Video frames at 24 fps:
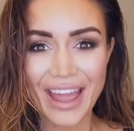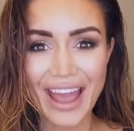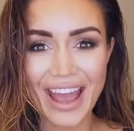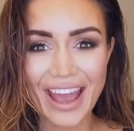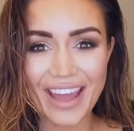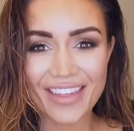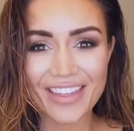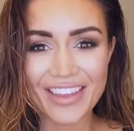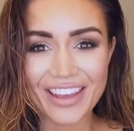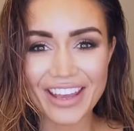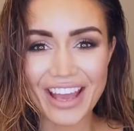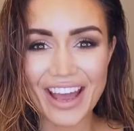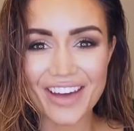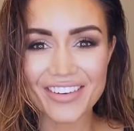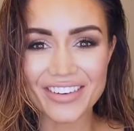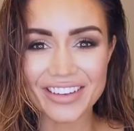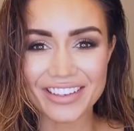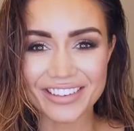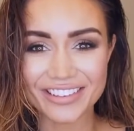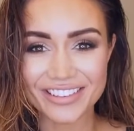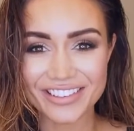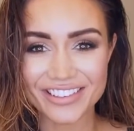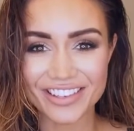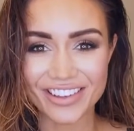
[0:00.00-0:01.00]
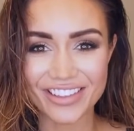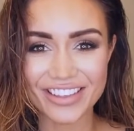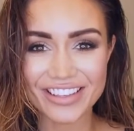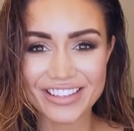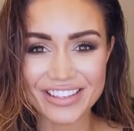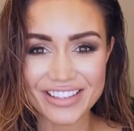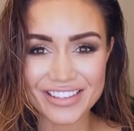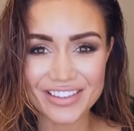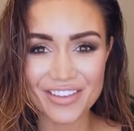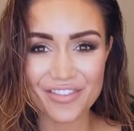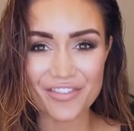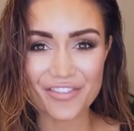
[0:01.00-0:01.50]
And there you have it. So this
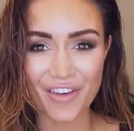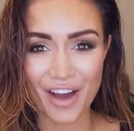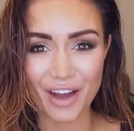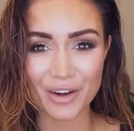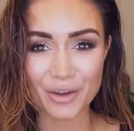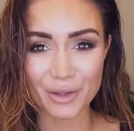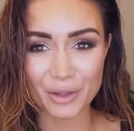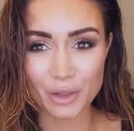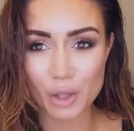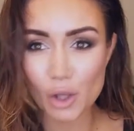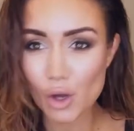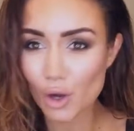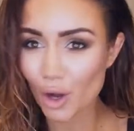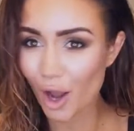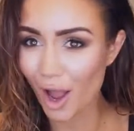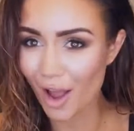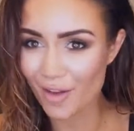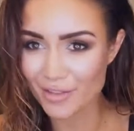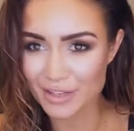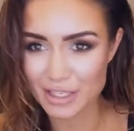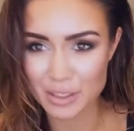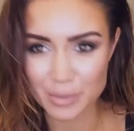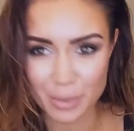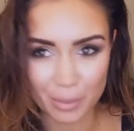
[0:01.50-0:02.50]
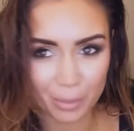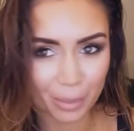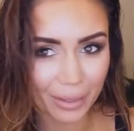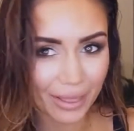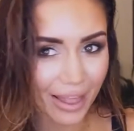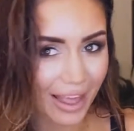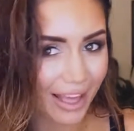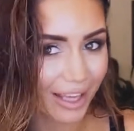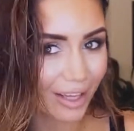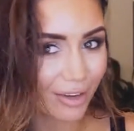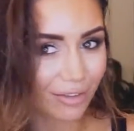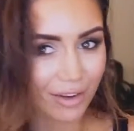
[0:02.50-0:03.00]
is the final look. I've just been
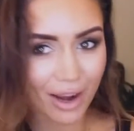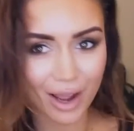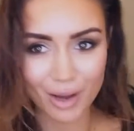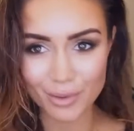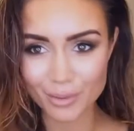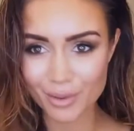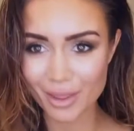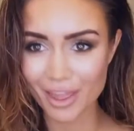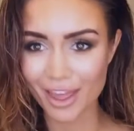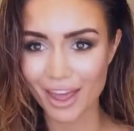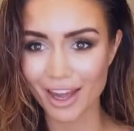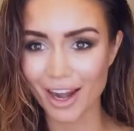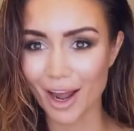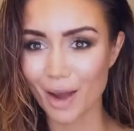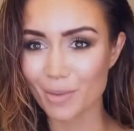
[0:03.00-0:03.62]
playing around with it.